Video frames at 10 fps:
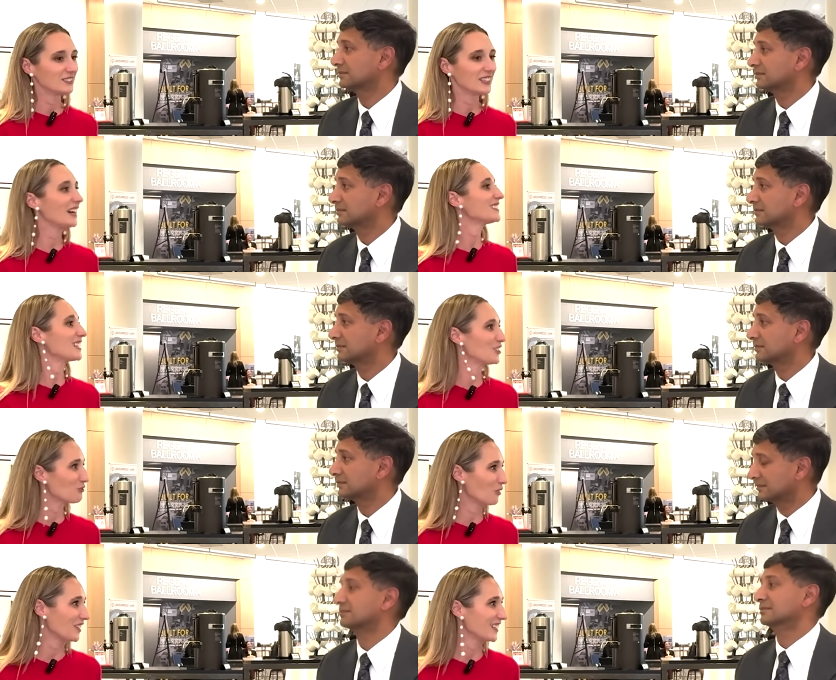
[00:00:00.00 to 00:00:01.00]
Speaker 1: content
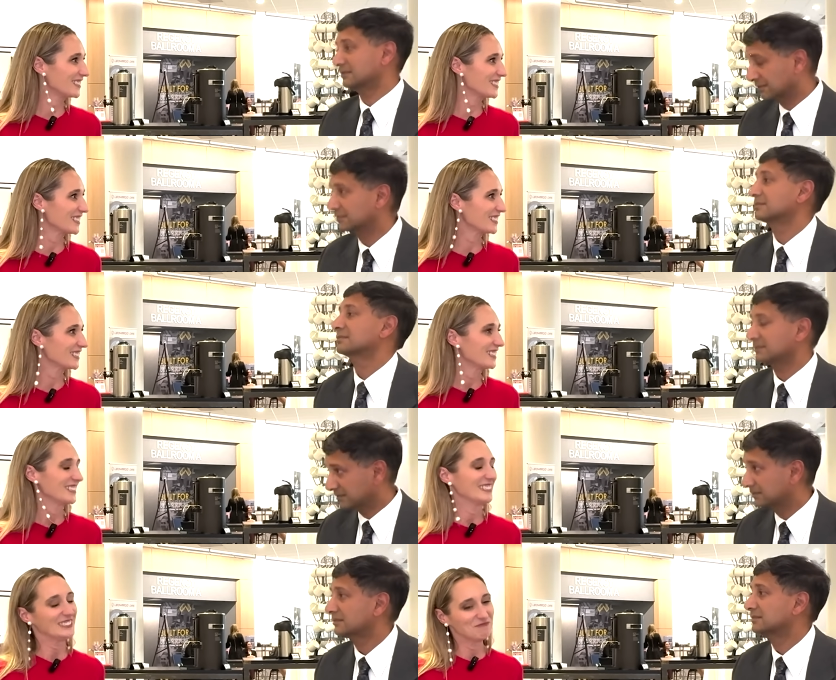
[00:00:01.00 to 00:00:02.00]
oriented.
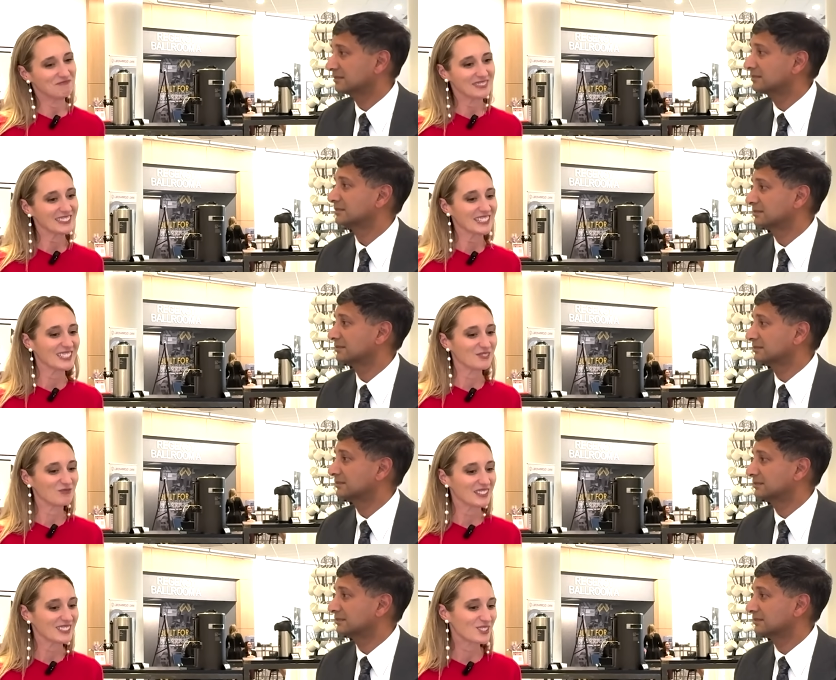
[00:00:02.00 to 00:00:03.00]
It,
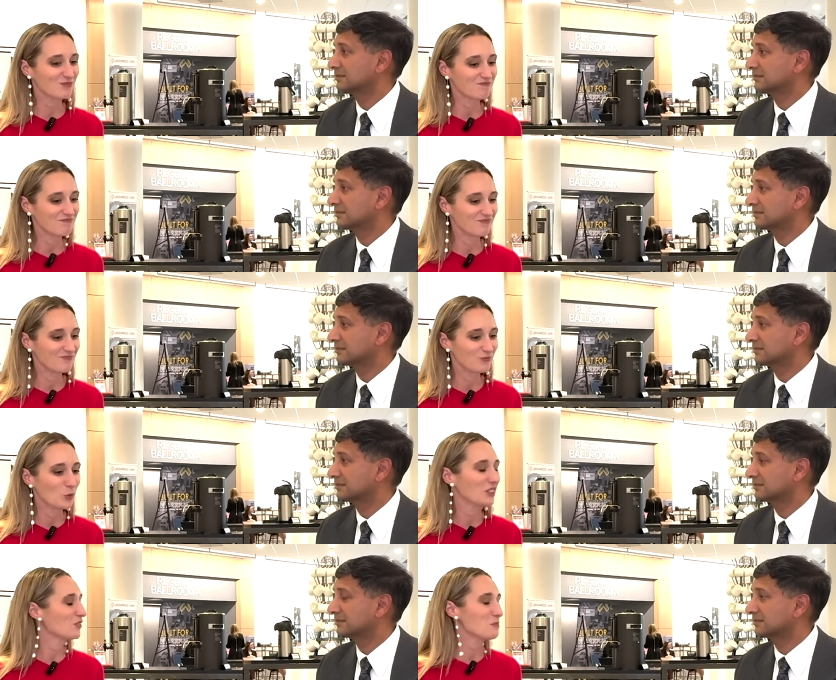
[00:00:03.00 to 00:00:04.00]
it's
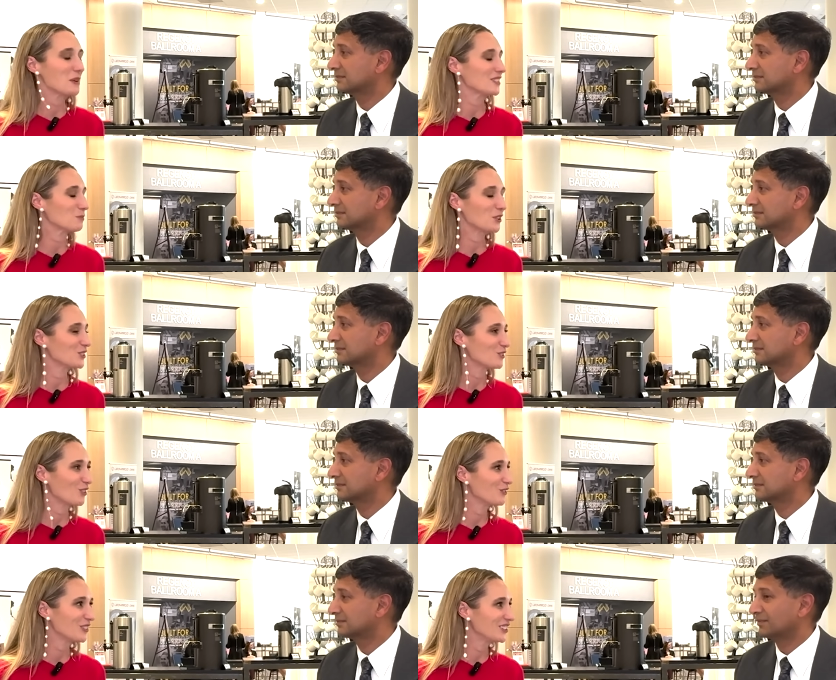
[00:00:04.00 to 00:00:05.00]
one of the best parts of
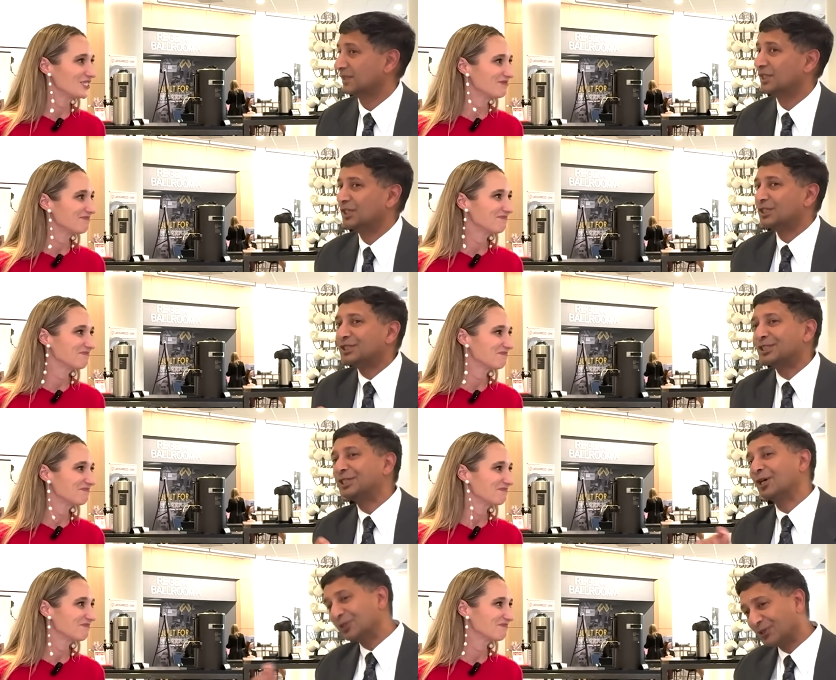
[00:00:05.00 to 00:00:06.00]
our field.
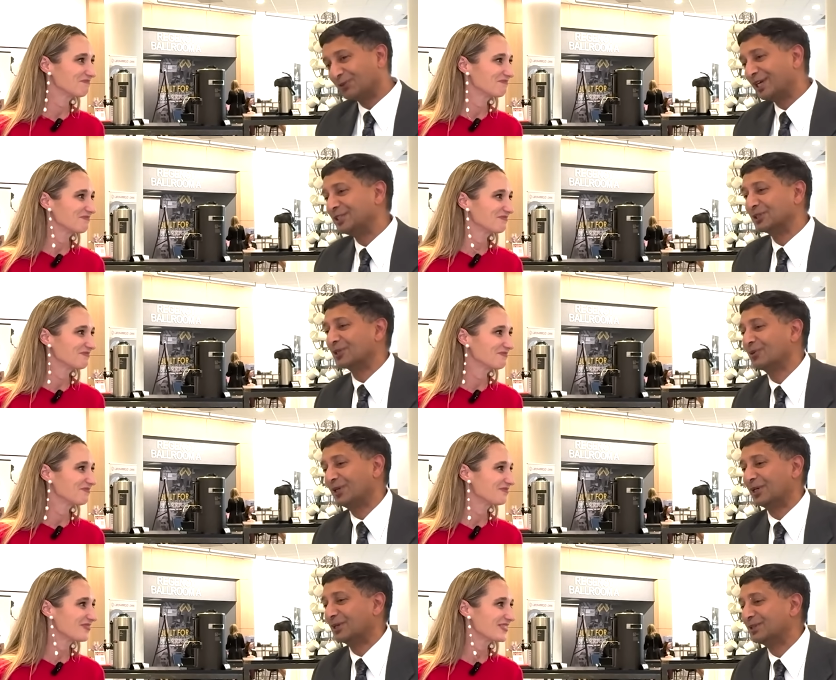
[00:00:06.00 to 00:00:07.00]
Speaker 2: The other thread in your
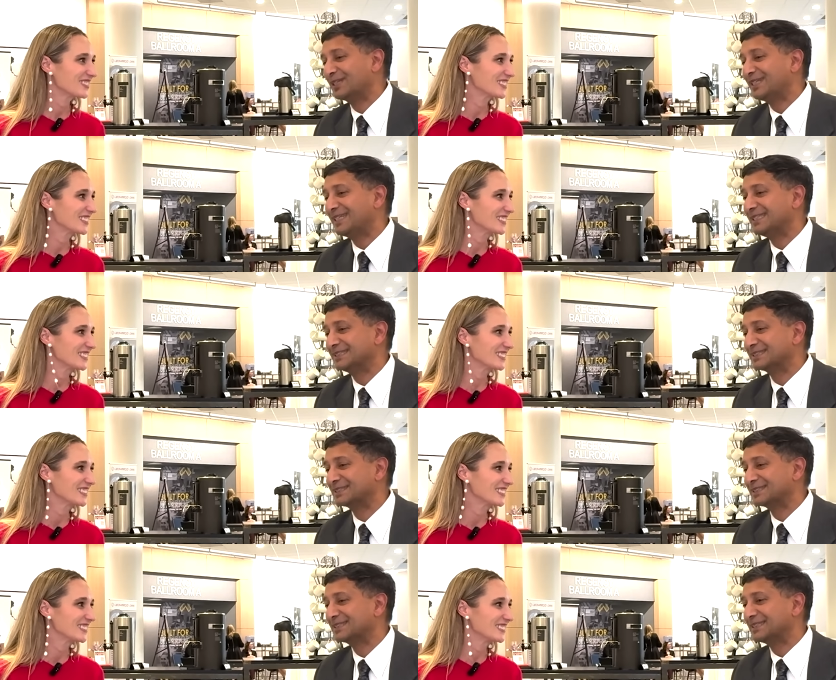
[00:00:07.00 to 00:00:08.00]
career
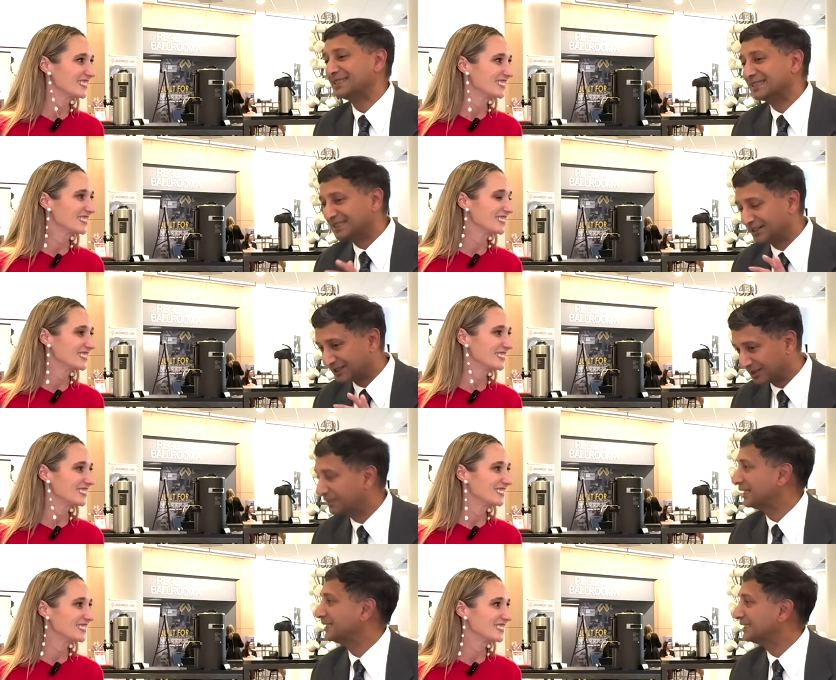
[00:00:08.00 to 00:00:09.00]
is there's some
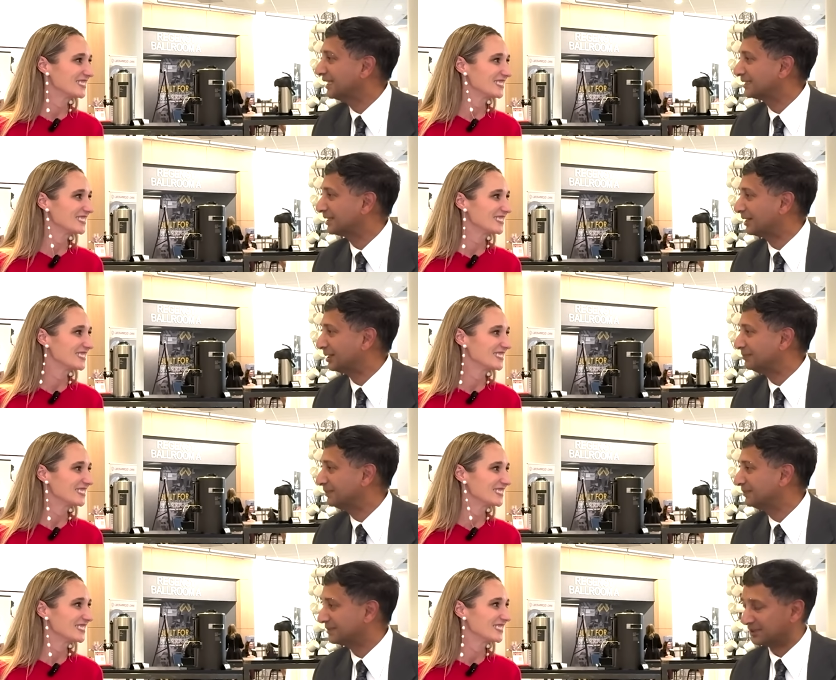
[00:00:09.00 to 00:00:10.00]
think tank time,
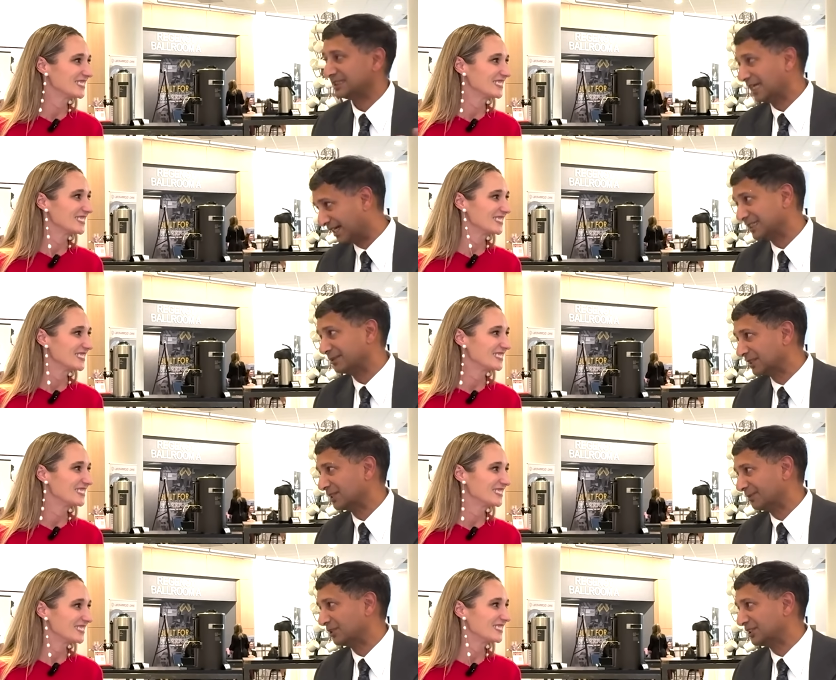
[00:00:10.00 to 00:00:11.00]
there's the academic
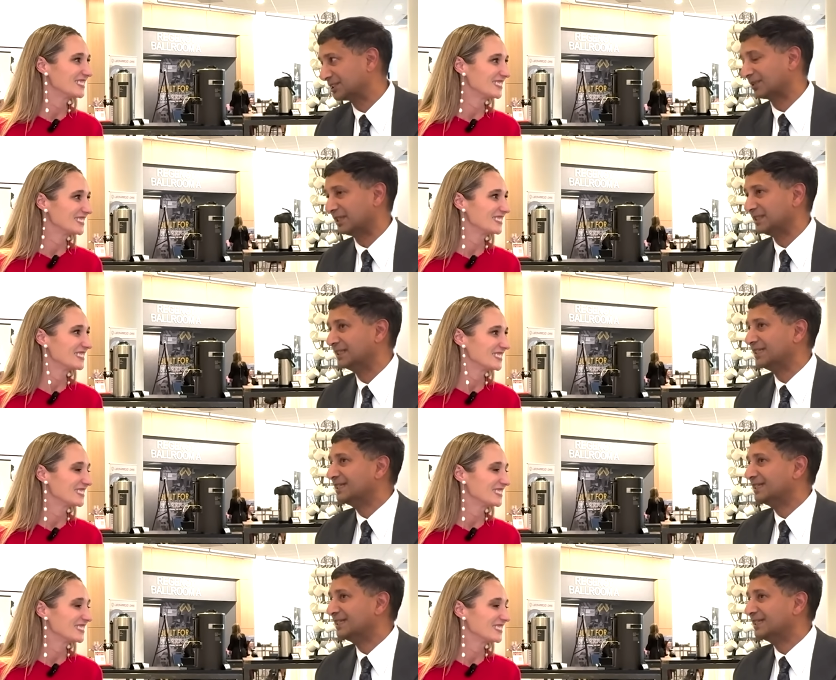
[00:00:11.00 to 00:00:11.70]
time where you started,